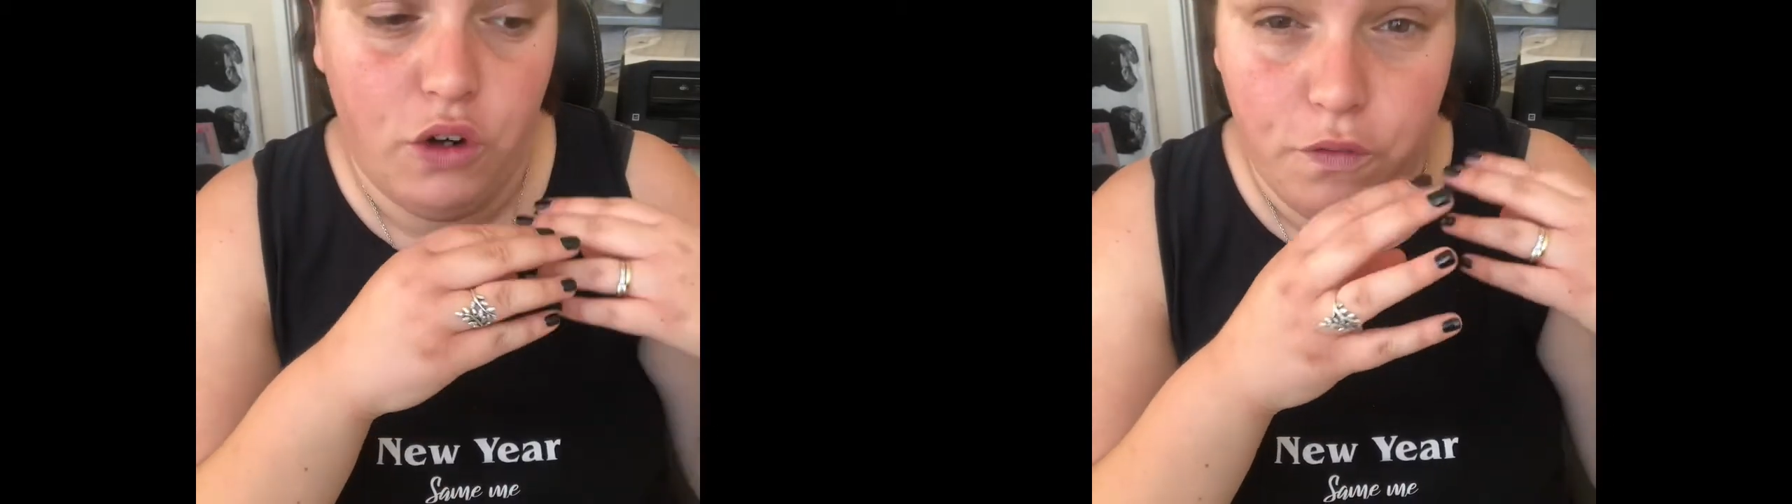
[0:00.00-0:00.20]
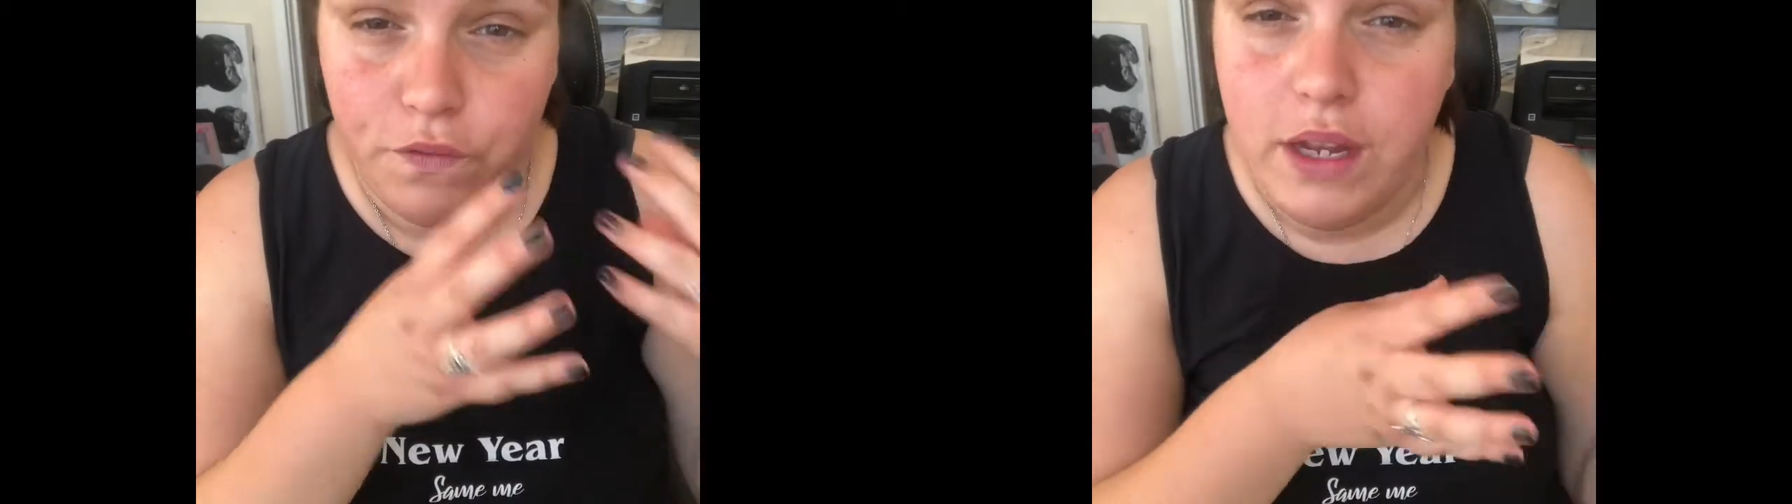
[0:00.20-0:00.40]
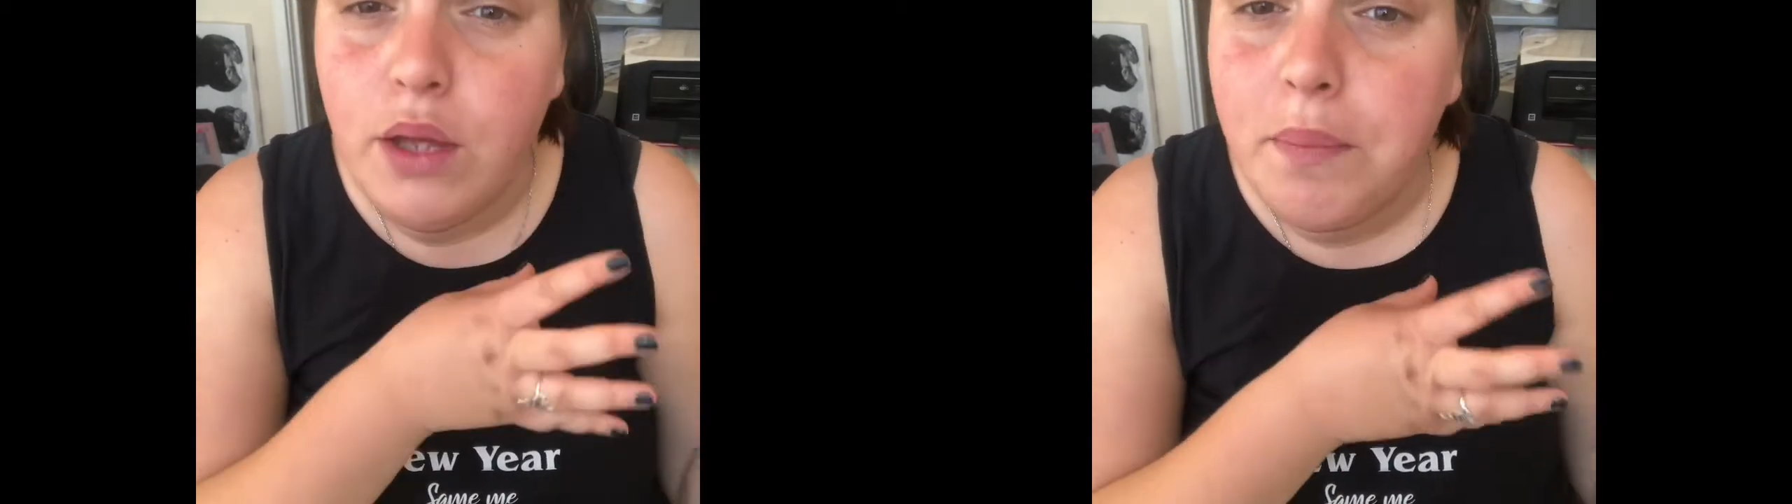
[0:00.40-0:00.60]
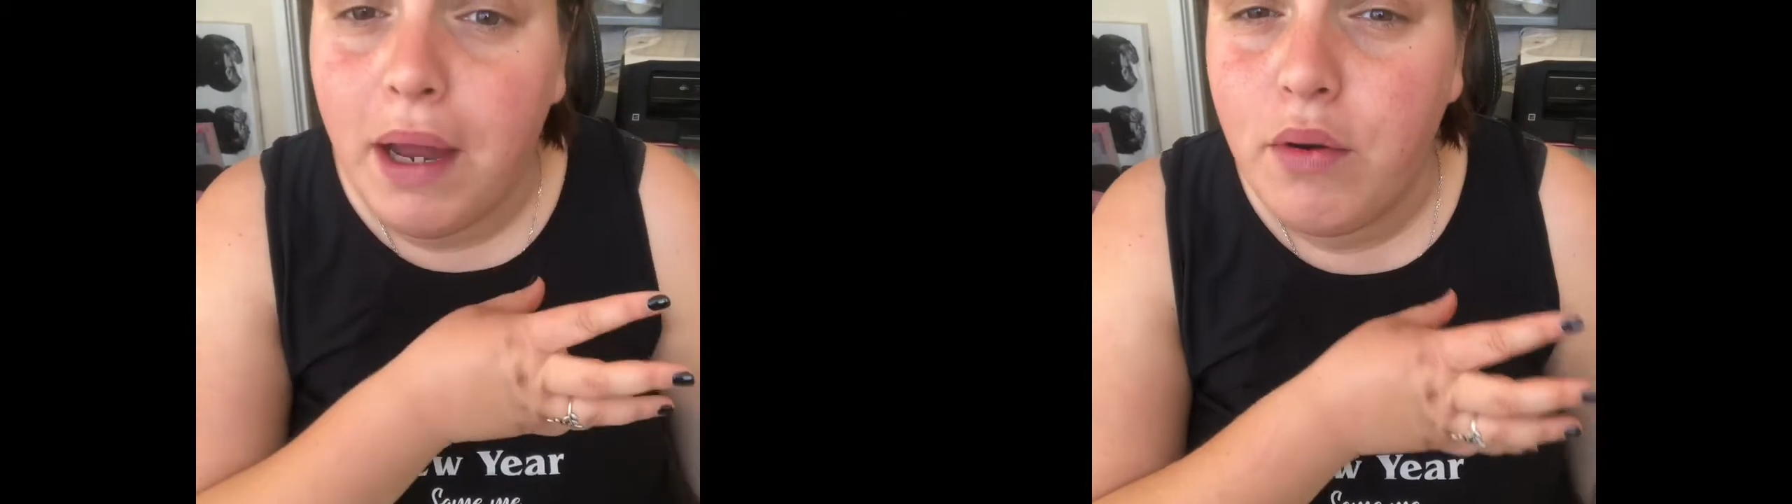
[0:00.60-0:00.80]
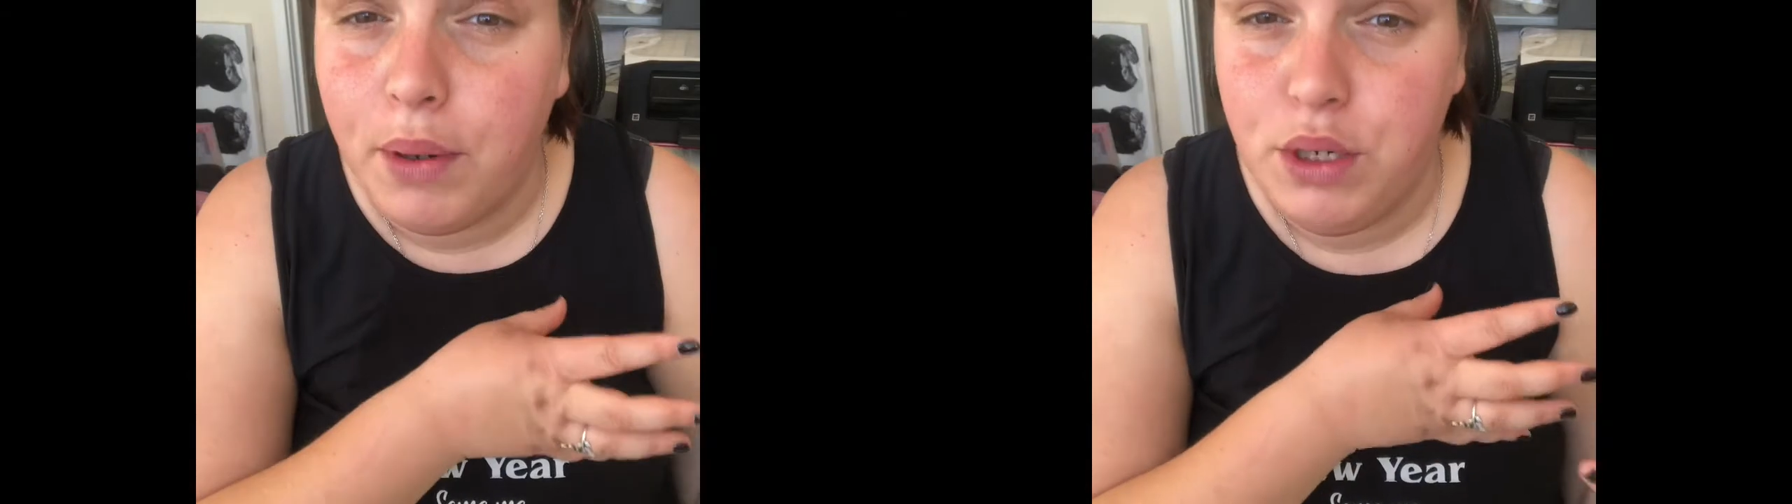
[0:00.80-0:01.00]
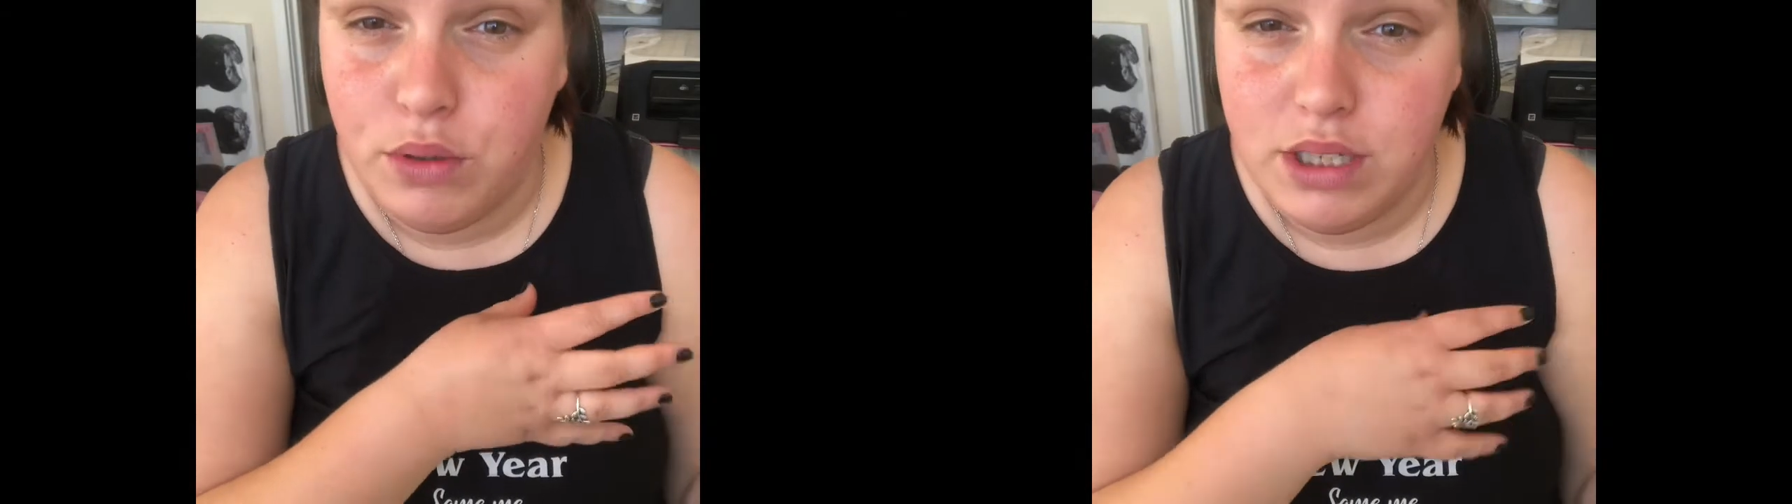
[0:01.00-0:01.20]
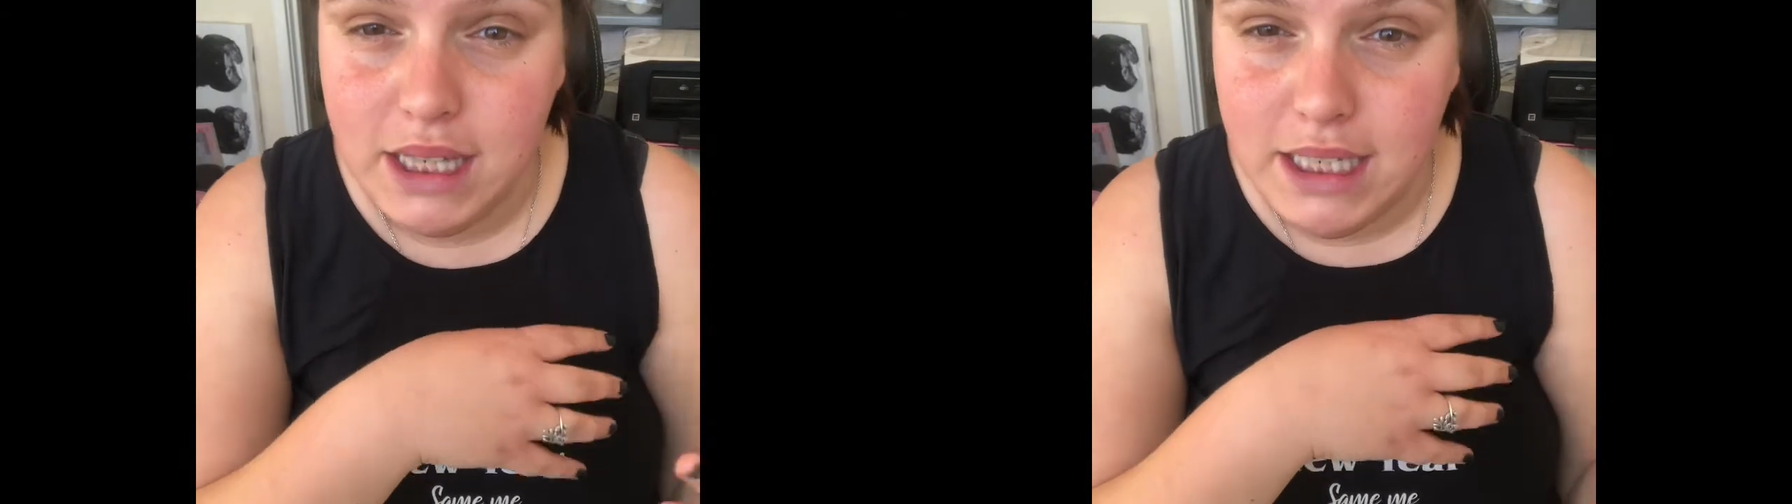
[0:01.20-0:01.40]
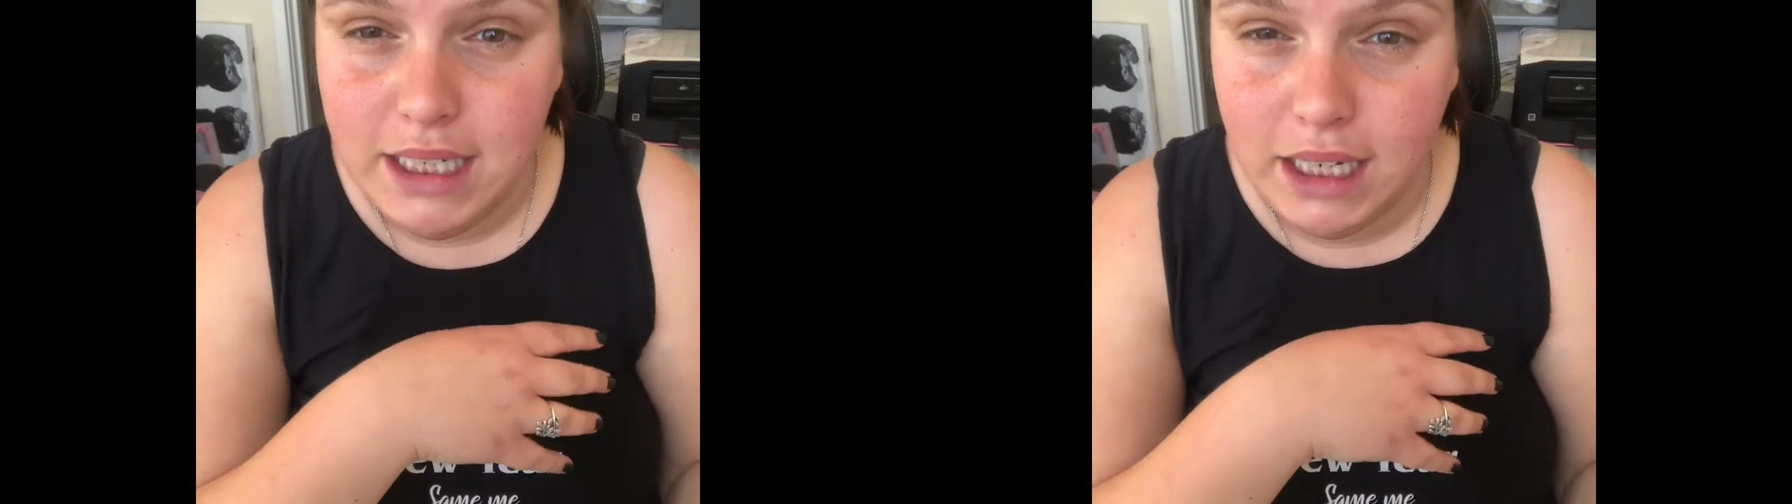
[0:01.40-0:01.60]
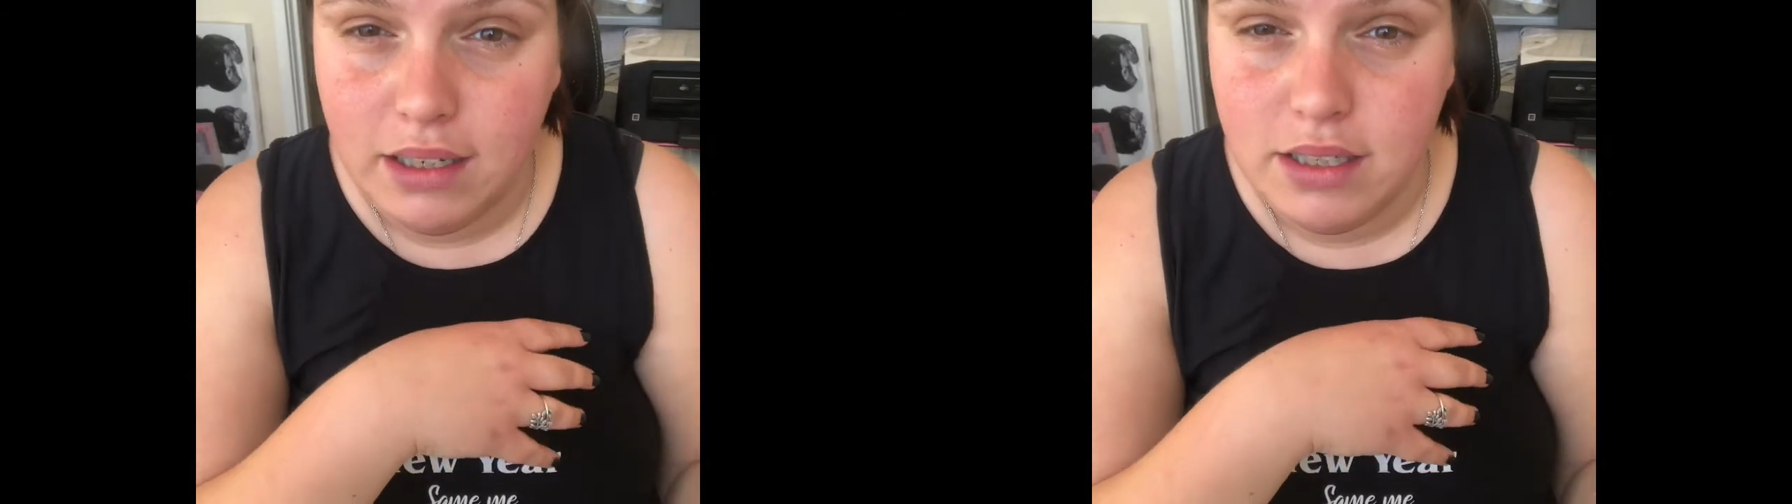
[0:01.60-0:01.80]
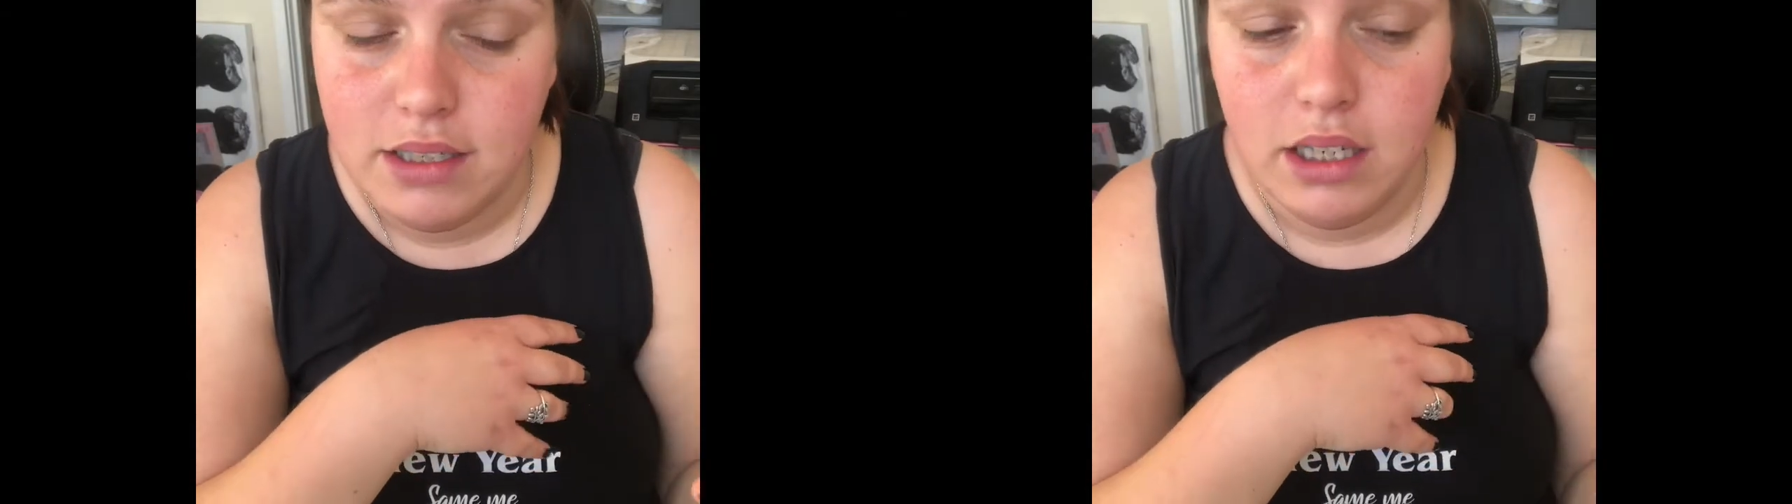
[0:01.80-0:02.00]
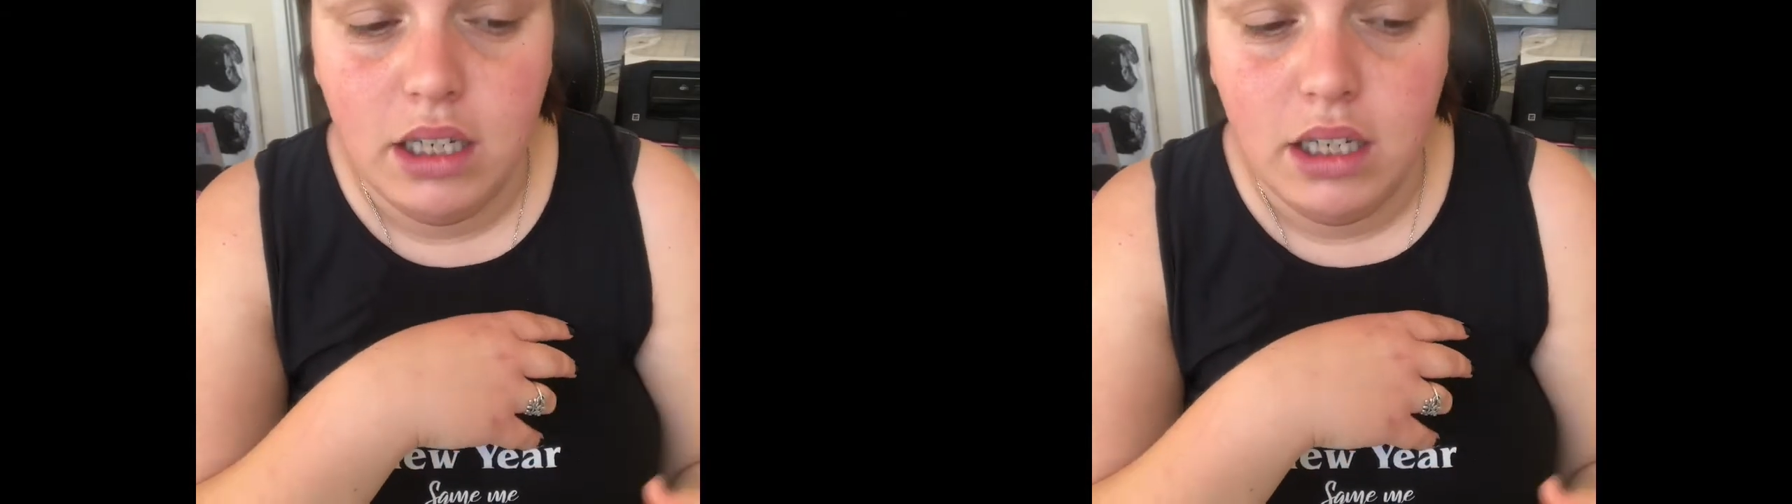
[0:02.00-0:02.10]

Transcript: feel better about using the stickers,